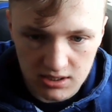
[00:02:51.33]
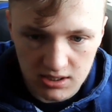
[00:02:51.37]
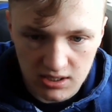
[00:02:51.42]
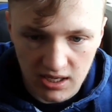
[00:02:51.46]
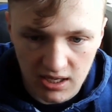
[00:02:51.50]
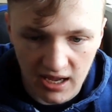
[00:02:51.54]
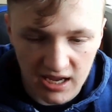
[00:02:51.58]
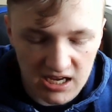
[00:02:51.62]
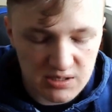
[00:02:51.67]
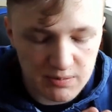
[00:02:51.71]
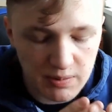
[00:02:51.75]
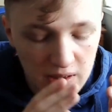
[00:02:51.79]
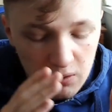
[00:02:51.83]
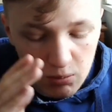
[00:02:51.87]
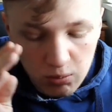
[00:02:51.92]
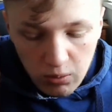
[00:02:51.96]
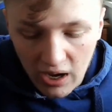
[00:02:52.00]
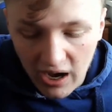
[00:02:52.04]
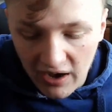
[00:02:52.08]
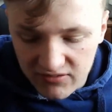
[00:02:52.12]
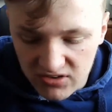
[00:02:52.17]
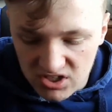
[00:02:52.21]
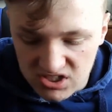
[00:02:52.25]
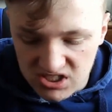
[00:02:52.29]
Explain
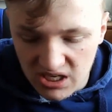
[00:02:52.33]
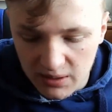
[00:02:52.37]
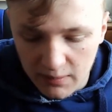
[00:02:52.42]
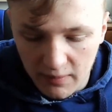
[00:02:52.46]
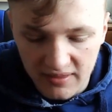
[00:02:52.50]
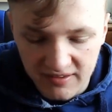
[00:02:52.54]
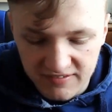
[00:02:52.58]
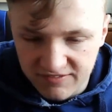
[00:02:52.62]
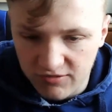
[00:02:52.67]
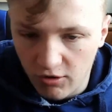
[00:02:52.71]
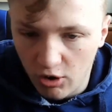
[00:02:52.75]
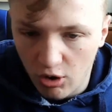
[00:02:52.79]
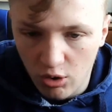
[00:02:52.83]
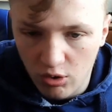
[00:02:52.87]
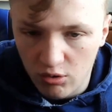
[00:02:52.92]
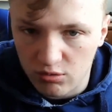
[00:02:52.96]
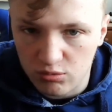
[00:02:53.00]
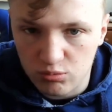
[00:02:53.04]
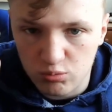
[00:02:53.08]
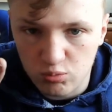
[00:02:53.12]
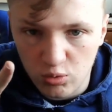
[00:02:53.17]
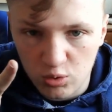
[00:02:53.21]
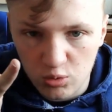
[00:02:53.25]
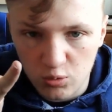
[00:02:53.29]
why I've just said about the 4
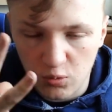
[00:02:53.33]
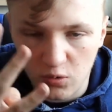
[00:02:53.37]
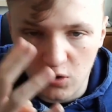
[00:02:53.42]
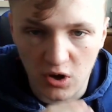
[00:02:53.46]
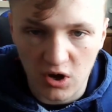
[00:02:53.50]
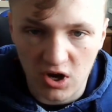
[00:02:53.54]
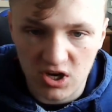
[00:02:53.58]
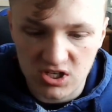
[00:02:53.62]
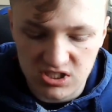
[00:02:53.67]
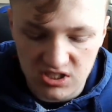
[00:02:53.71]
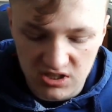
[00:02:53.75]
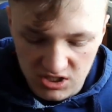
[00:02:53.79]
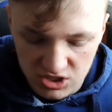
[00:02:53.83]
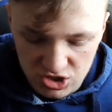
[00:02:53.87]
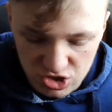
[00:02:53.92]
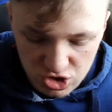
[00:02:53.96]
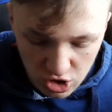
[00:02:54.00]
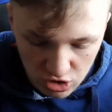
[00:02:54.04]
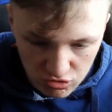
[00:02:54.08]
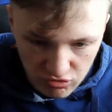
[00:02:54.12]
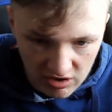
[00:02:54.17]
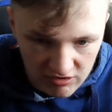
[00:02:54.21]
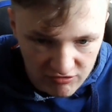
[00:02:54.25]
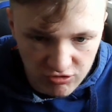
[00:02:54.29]
woodworks and the
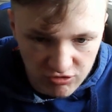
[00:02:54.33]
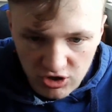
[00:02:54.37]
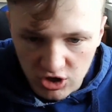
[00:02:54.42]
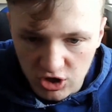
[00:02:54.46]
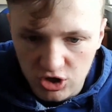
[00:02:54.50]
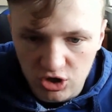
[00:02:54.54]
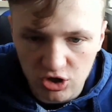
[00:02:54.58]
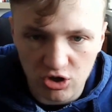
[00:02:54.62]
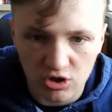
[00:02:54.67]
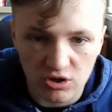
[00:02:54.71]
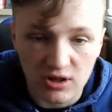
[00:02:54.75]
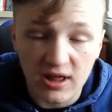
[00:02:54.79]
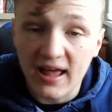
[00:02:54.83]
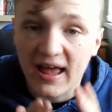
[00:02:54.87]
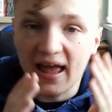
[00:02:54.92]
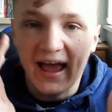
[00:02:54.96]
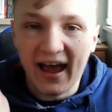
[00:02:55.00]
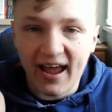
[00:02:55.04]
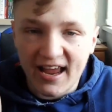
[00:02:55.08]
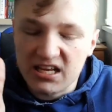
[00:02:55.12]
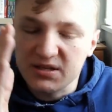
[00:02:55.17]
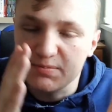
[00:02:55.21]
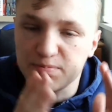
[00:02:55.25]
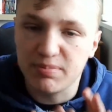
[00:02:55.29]
shot right in front of goal.
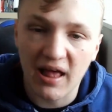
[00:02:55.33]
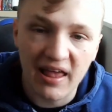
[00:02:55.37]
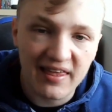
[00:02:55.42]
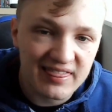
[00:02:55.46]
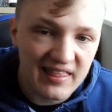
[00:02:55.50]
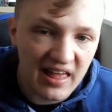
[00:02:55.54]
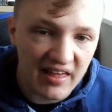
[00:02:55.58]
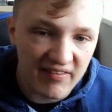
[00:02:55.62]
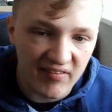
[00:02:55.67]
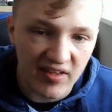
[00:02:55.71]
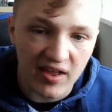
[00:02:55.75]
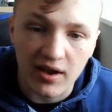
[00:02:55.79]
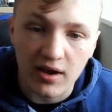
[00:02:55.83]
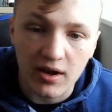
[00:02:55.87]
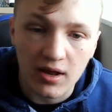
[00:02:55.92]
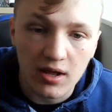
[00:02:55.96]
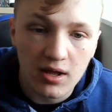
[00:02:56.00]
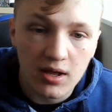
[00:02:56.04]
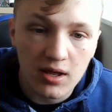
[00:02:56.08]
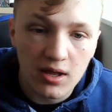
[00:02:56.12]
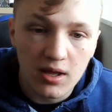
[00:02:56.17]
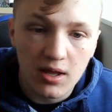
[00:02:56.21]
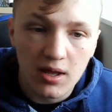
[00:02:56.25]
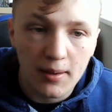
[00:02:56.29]
Explain that then.
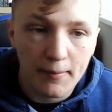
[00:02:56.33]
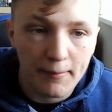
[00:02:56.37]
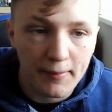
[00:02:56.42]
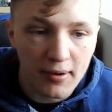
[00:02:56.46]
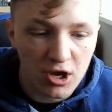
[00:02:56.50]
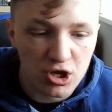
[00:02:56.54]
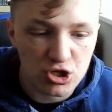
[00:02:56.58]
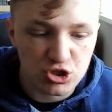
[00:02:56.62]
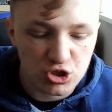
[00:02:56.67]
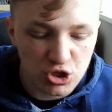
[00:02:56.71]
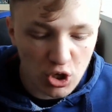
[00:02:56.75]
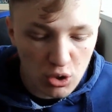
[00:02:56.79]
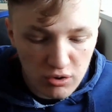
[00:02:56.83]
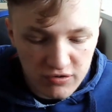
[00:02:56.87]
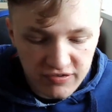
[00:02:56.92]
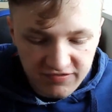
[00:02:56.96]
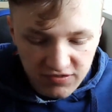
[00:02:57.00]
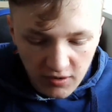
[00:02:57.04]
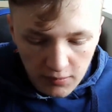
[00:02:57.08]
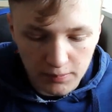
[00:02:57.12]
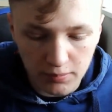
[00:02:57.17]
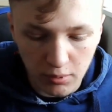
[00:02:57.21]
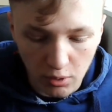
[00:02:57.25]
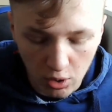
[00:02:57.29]
Because no
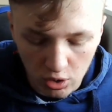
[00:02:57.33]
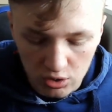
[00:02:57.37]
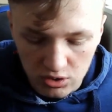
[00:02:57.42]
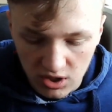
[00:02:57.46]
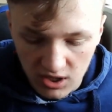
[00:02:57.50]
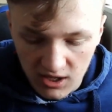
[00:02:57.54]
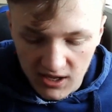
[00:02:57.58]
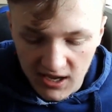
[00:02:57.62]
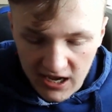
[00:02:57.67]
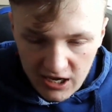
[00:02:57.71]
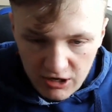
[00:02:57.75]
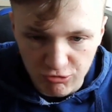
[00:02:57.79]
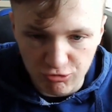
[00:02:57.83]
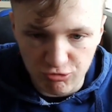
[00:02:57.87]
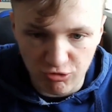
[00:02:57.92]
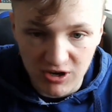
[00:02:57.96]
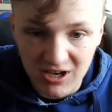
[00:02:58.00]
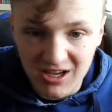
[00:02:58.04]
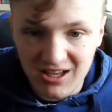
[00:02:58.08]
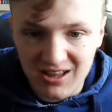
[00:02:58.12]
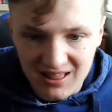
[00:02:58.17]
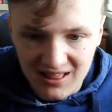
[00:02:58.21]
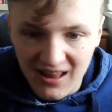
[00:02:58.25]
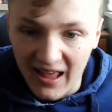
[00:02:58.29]
footballer in
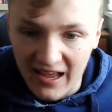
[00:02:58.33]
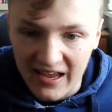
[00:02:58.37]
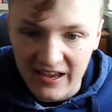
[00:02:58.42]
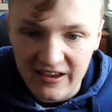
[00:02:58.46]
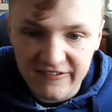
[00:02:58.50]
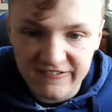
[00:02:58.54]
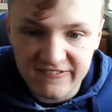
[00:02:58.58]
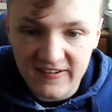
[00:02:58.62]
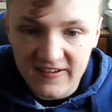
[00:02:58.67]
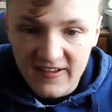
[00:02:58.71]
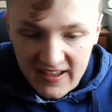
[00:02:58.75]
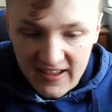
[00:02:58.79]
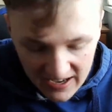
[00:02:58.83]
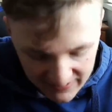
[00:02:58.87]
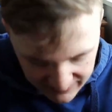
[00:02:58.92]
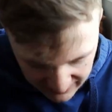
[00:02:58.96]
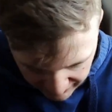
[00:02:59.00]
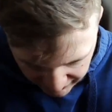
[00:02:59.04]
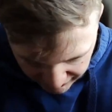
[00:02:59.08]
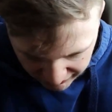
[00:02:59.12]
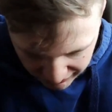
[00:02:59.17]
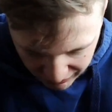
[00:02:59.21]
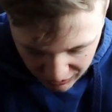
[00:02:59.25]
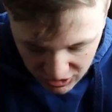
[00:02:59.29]
real life, if they're
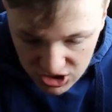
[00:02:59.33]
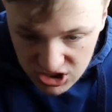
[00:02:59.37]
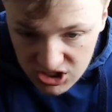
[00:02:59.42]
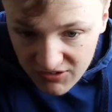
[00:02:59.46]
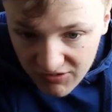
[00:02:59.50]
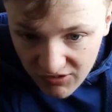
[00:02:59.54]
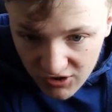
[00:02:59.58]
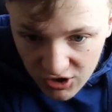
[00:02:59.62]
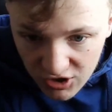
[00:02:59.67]
in front of a